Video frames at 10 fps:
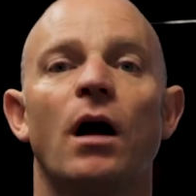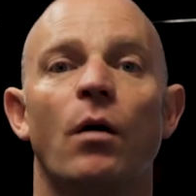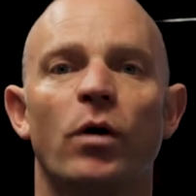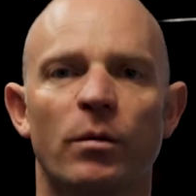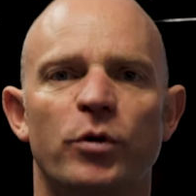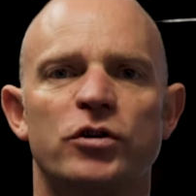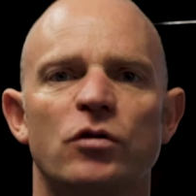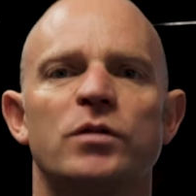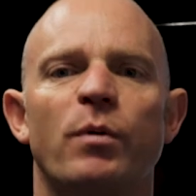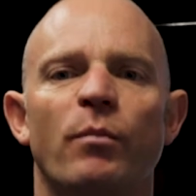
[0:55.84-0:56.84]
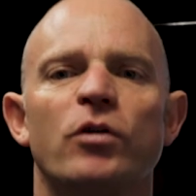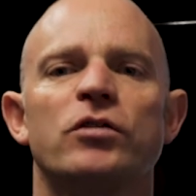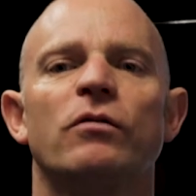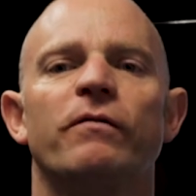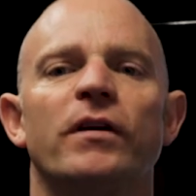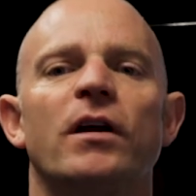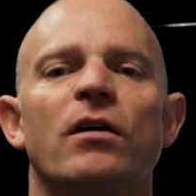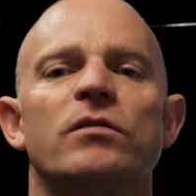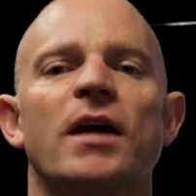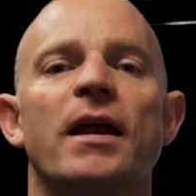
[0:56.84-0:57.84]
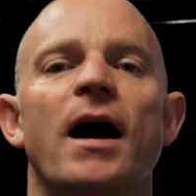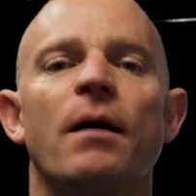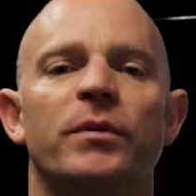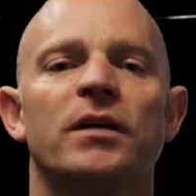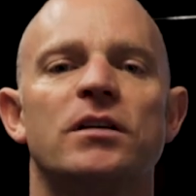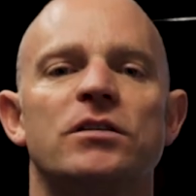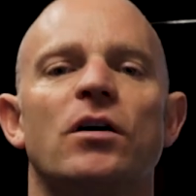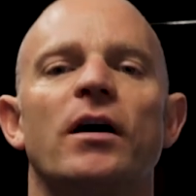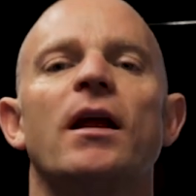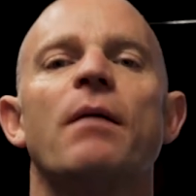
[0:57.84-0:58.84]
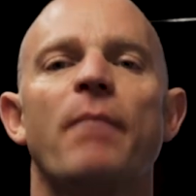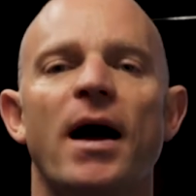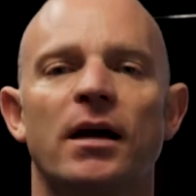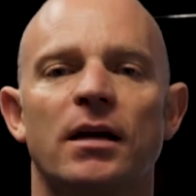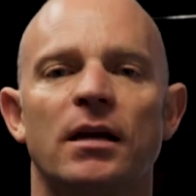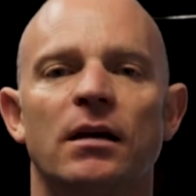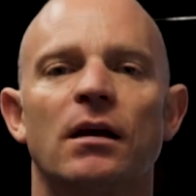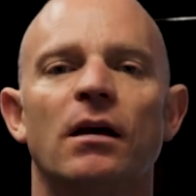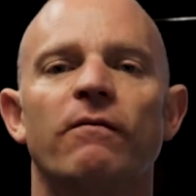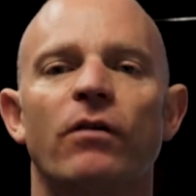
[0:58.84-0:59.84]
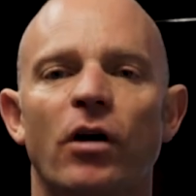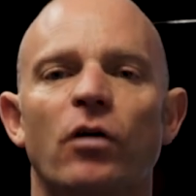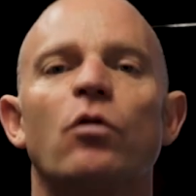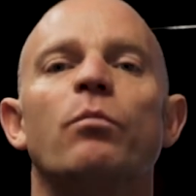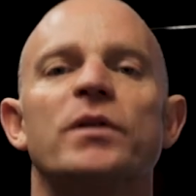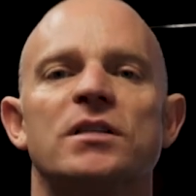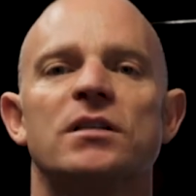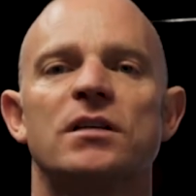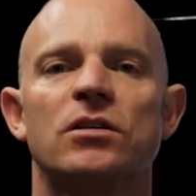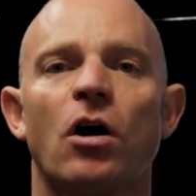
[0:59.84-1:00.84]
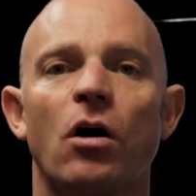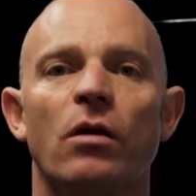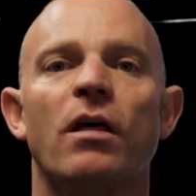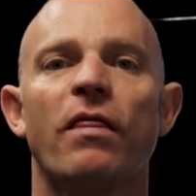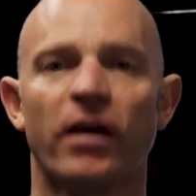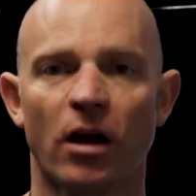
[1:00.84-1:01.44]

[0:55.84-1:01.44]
I want to produce promotional videos and up the design and marketing for local businesses on the